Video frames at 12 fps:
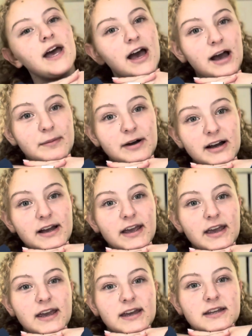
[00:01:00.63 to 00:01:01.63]
Emma
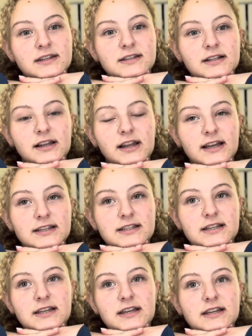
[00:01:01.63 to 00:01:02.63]
and
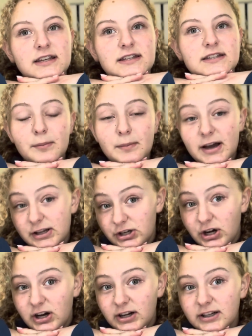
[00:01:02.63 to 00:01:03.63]
Lexi is my
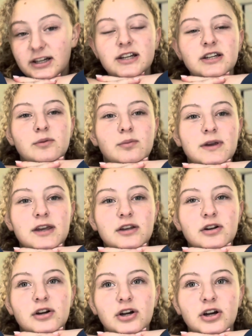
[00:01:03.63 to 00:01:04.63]
dog. Me and
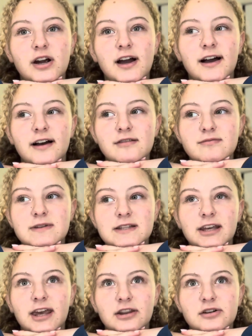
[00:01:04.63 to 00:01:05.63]
her have been
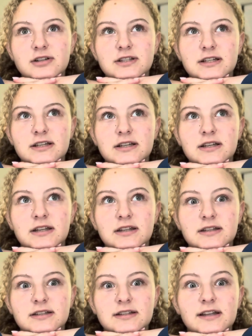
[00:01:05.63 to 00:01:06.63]
together
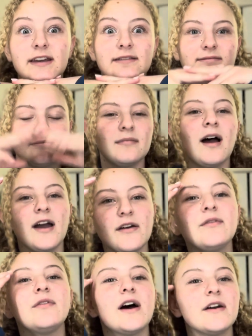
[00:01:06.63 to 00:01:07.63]
since like
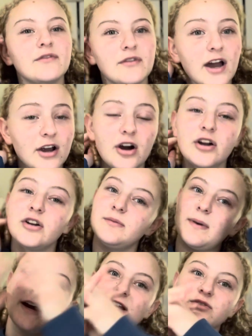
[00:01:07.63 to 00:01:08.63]
I got her
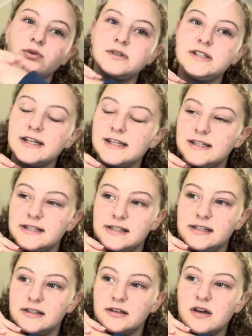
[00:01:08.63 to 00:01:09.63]
back in
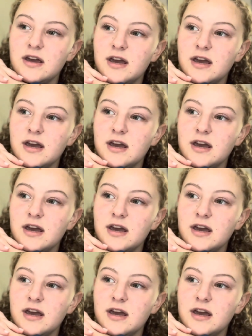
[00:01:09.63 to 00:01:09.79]
2019.